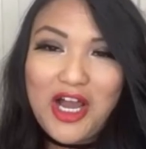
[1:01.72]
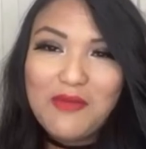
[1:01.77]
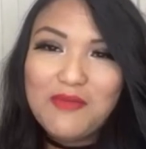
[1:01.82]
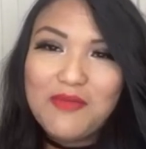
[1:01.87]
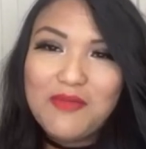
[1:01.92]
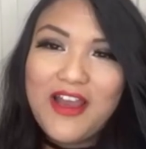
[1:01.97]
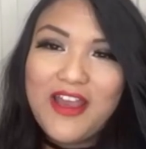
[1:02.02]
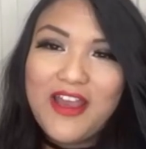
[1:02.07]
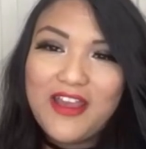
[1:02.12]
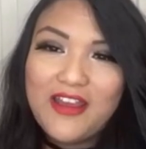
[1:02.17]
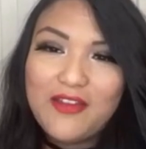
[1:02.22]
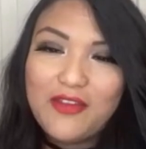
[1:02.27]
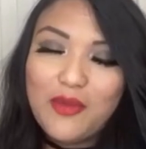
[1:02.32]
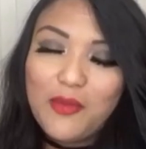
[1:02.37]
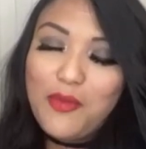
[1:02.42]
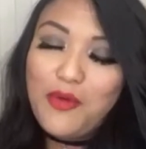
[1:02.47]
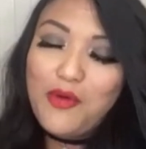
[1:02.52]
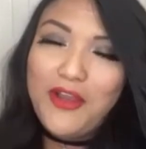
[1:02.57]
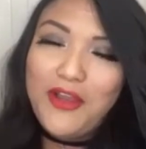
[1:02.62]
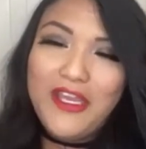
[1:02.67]
Mike. The
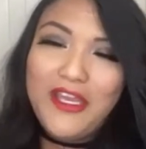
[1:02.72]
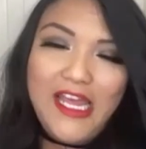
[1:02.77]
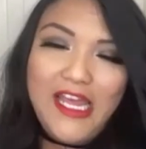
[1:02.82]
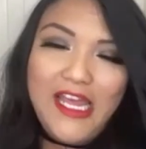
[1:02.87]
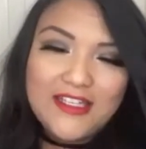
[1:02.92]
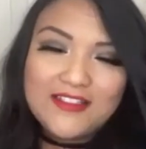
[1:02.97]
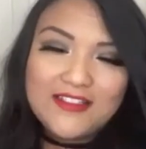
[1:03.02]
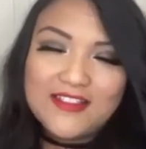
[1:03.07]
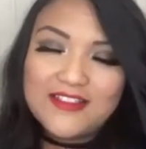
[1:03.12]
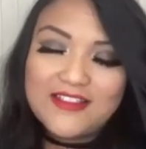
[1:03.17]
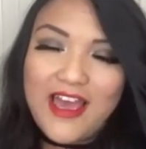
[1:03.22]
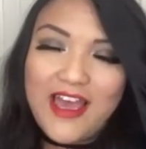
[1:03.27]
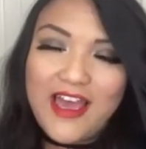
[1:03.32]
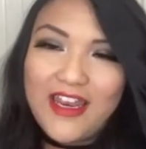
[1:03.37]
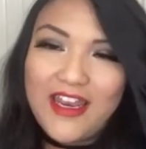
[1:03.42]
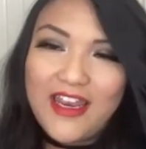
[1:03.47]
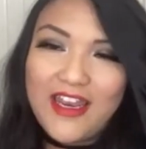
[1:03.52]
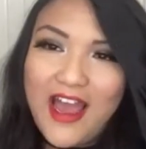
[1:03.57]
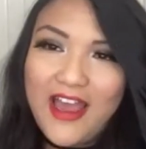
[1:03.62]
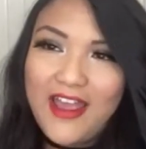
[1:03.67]
point is that
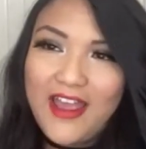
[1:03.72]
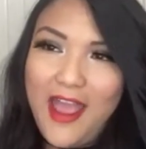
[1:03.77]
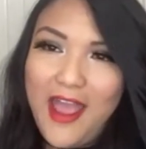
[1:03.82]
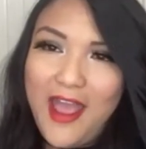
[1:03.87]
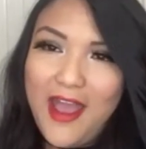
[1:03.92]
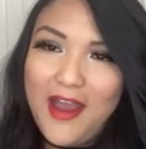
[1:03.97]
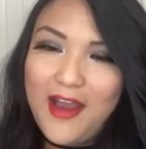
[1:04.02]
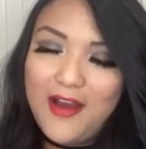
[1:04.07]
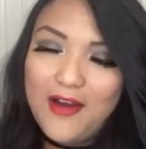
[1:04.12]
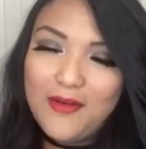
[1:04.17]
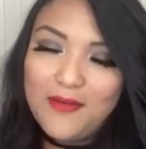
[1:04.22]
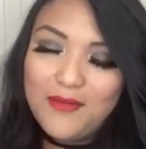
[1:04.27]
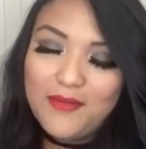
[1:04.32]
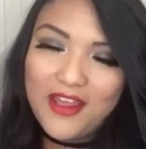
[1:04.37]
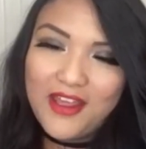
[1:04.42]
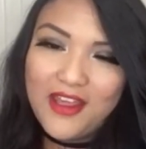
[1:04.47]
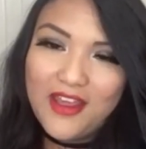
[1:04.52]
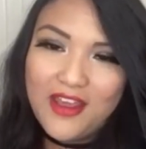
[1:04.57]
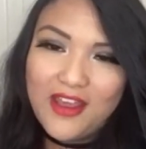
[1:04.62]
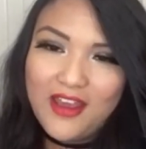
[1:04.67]
I am
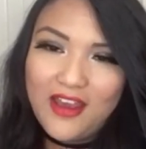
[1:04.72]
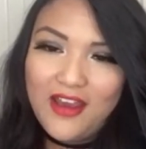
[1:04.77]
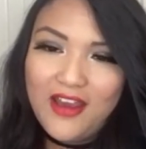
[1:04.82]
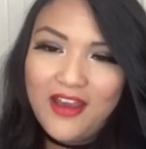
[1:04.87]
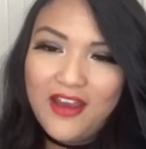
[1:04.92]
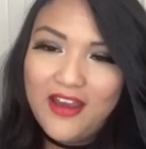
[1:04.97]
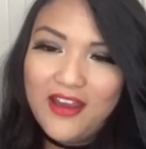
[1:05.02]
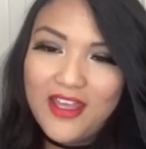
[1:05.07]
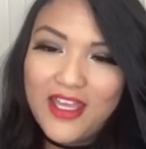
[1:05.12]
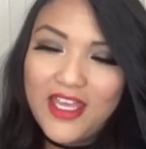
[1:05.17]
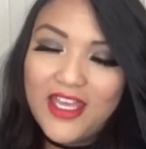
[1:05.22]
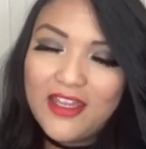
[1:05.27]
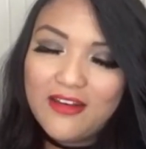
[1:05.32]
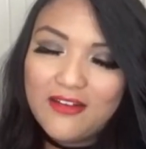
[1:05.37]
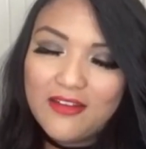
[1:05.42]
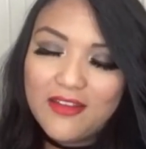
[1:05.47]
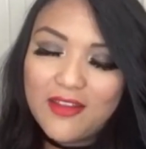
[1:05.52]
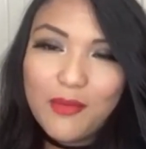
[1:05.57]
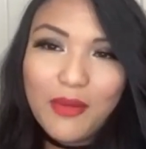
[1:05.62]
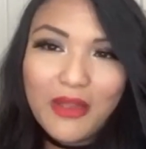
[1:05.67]

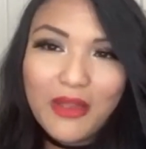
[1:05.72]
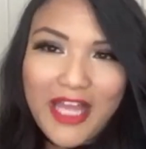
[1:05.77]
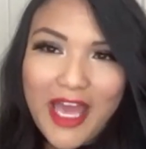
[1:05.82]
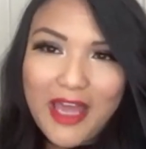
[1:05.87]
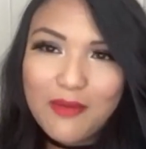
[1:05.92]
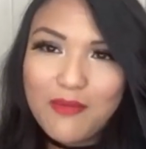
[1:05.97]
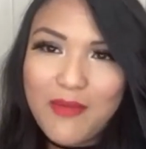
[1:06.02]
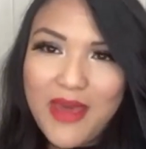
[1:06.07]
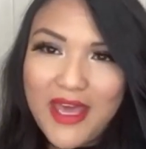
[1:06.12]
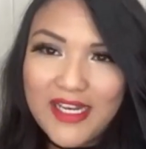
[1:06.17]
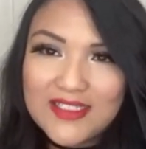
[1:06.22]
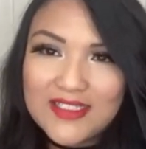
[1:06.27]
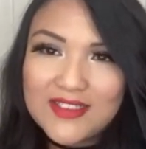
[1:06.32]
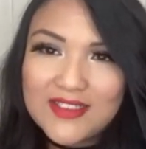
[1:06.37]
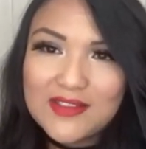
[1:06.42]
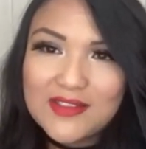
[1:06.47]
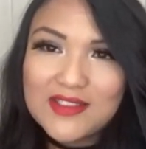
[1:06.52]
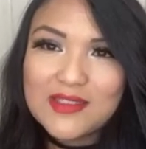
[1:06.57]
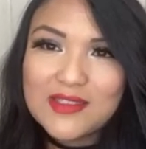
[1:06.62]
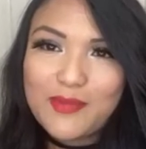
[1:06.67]
in the plant
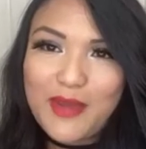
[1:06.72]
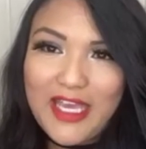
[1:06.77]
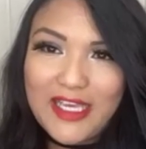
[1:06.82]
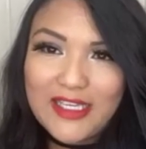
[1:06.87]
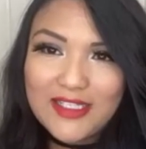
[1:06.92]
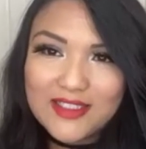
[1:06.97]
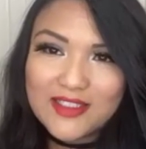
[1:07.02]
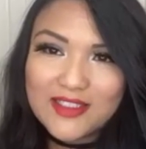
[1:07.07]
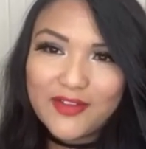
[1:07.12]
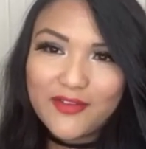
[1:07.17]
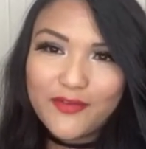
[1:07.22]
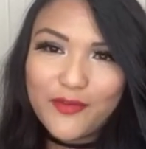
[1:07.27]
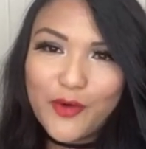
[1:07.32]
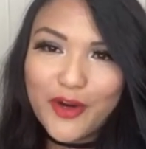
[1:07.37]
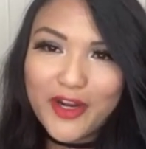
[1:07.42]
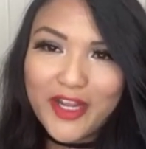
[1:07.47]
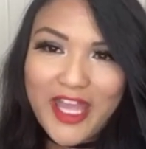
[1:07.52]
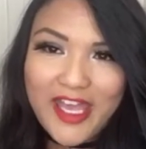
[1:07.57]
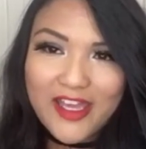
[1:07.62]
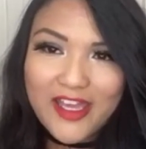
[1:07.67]
medicine space
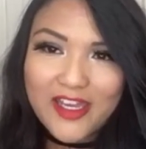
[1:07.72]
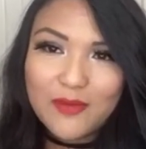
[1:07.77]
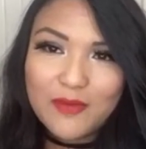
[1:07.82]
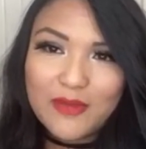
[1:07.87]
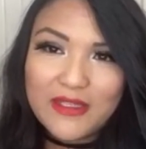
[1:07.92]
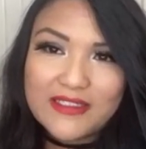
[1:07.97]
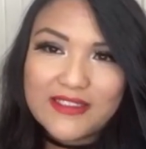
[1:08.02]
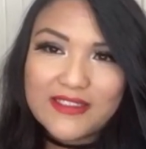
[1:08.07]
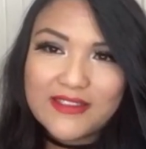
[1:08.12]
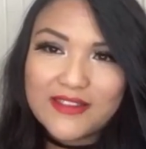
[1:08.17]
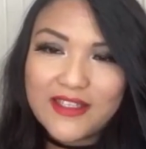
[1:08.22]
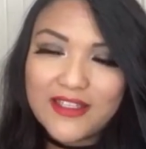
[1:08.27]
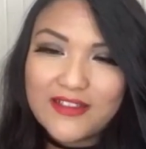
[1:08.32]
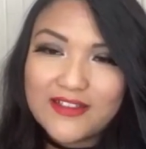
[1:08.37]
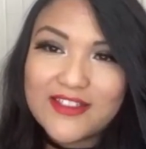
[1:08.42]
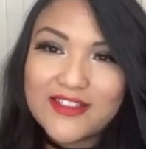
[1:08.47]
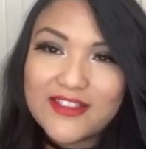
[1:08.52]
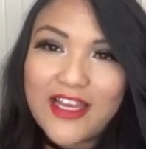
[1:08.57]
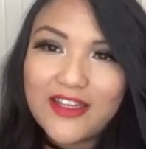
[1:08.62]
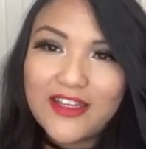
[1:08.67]
for cannabis and
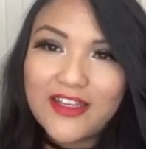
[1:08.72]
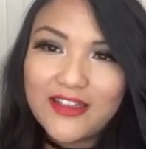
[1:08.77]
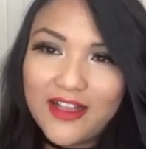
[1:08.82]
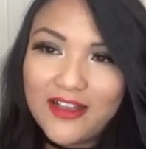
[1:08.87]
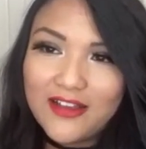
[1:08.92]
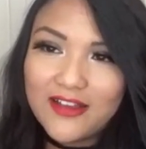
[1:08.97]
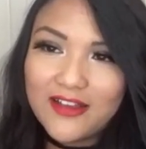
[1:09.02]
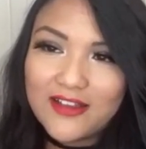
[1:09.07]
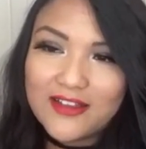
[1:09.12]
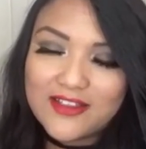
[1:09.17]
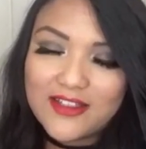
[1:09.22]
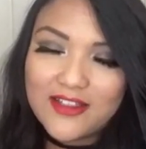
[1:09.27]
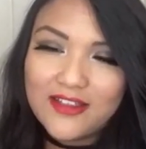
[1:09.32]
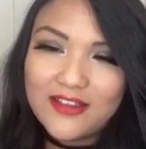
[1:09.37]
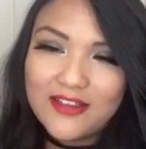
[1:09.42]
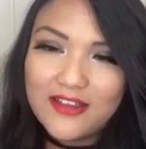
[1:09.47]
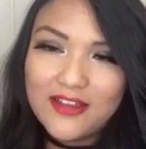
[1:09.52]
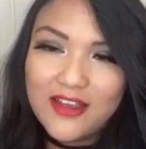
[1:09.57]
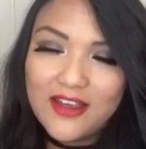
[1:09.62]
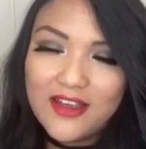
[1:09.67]
psychedelics.
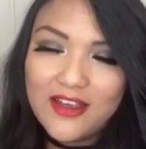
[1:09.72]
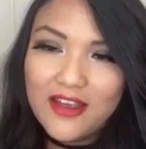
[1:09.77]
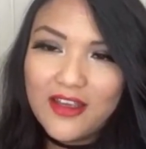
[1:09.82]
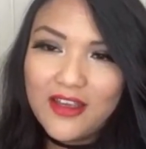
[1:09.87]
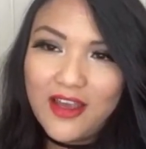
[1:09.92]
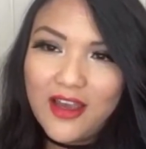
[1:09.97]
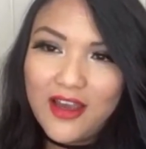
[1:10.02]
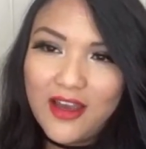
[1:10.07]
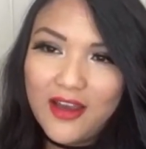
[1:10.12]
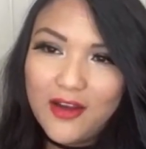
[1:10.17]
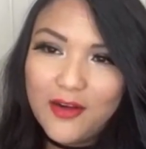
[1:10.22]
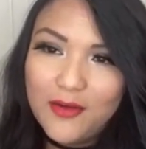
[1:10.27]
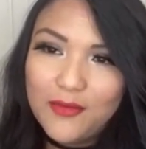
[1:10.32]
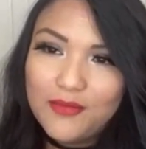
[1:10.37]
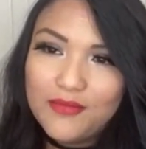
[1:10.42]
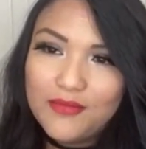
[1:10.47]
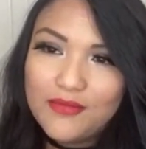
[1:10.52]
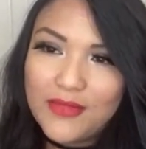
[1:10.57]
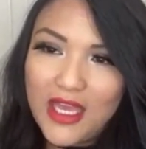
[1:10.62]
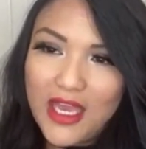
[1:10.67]
And
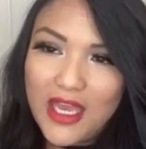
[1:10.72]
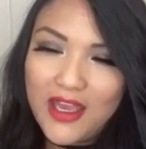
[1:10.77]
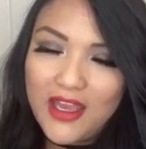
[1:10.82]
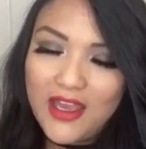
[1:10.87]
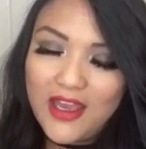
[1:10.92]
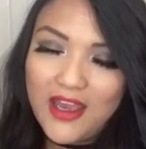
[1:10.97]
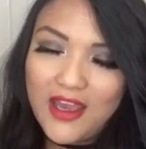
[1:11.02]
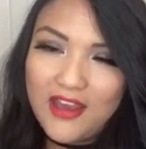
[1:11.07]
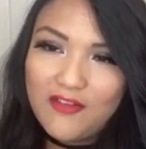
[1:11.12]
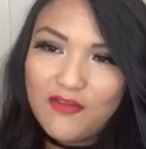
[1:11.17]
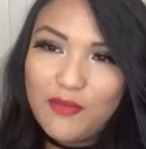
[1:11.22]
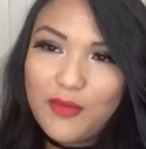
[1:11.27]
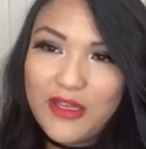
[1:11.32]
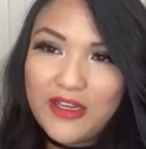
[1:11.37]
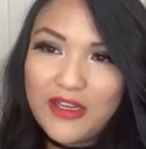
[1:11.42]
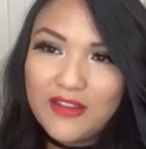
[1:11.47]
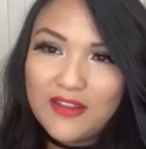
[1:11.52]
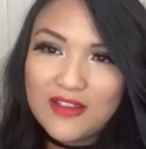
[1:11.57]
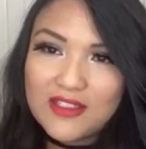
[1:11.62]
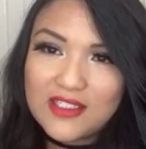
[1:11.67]
I've been
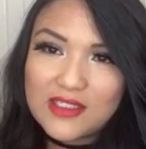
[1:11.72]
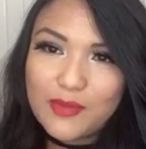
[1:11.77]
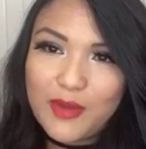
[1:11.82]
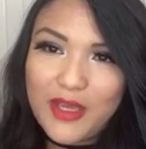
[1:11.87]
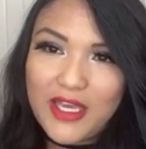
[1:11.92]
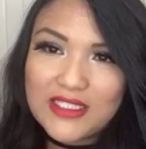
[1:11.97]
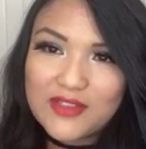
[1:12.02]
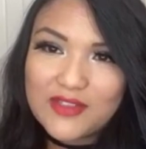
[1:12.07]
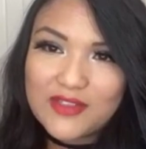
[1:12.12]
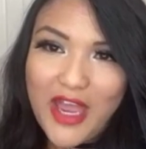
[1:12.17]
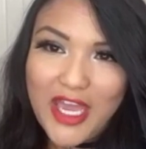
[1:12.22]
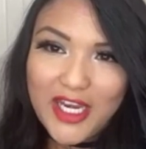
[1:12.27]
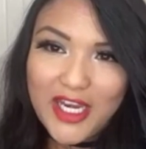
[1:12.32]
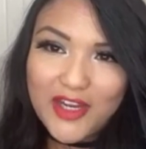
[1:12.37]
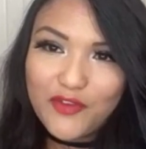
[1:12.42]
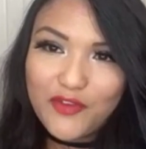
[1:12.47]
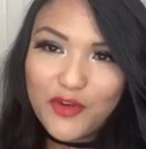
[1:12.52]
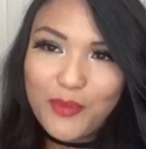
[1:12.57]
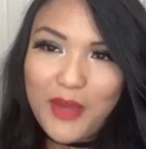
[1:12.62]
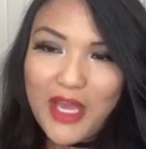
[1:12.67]
in this space
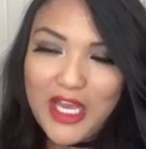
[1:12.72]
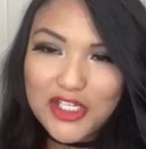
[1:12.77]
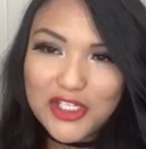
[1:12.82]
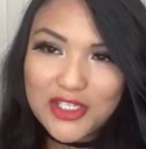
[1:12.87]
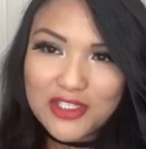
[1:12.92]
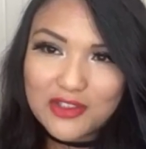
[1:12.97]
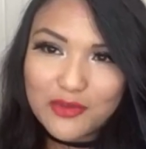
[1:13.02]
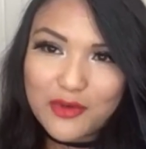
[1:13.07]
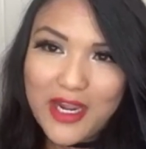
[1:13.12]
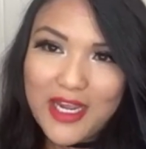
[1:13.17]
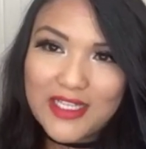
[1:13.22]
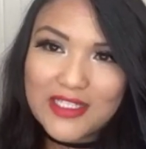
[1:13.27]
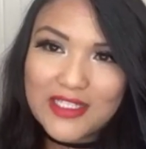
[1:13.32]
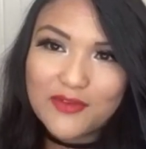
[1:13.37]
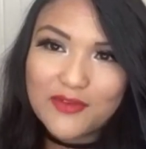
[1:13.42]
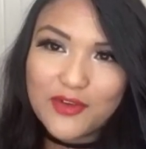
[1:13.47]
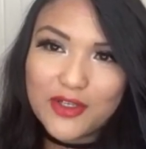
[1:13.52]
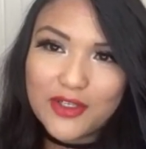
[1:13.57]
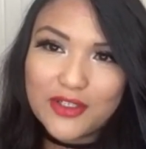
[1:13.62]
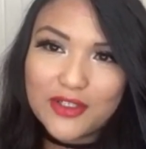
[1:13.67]
fighting for patients' rights
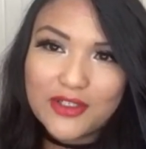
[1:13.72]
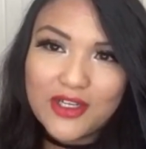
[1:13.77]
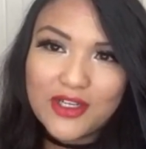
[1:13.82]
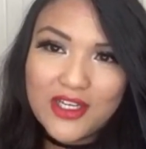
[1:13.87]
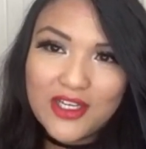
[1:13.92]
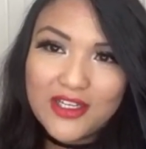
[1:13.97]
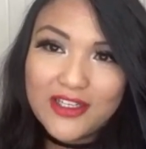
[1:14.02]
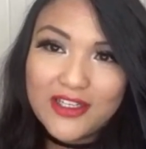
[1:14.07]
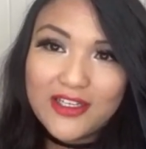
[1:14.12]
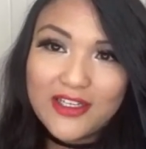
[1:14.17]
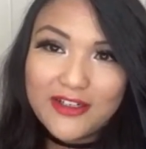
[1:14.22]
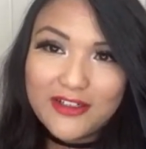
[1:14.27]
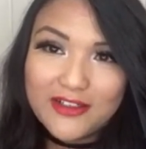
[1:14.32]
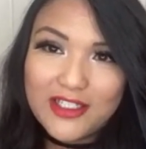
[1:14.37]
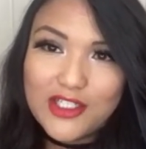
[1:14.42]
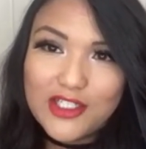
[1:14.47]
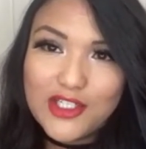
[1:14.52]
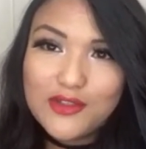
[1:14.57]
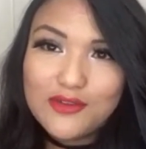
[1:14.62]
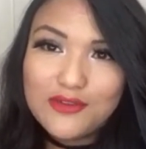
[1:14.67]
for
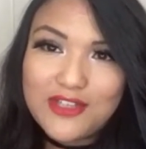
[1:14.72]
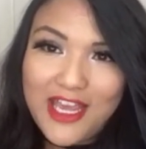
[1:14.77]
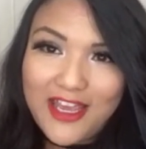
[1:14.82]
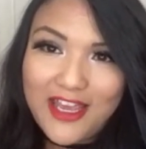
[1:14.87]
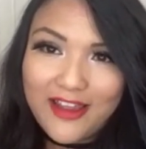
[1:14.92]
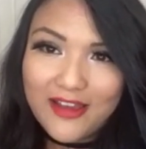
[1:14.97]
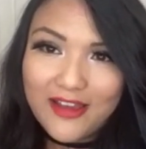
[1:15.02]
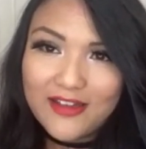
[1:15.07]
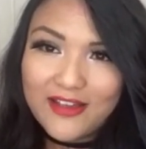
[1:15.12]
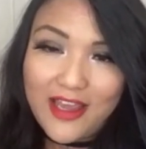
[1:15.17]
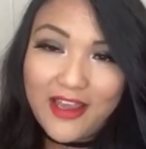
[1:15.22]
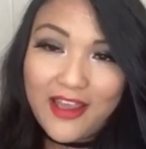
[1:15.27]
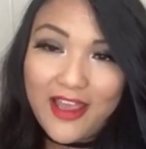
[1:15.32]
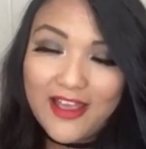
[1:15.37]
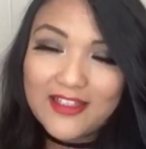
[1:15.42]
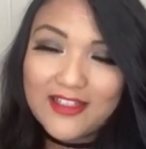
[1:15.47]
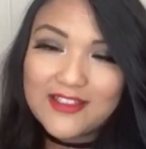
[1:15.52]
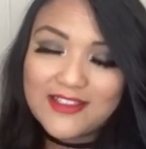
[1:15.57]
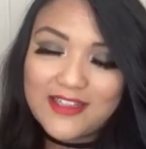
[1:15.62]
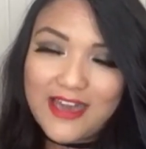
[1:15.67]
nearly two
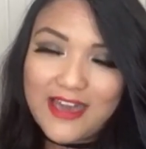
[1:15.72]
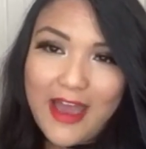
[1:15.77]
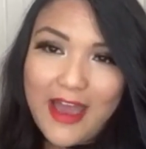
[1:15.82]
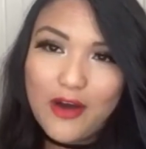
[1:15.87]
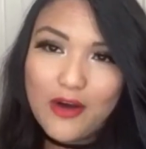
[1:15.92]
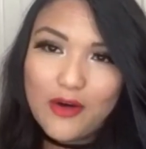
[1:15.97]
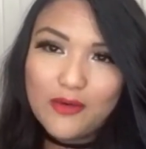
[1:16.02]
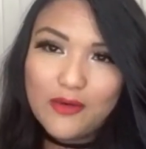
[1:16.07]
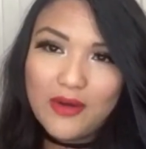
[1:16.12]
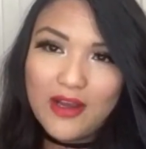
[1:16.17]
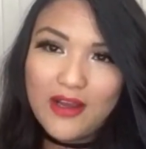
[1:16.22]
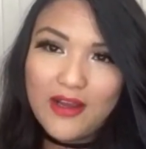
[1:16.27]
decades now,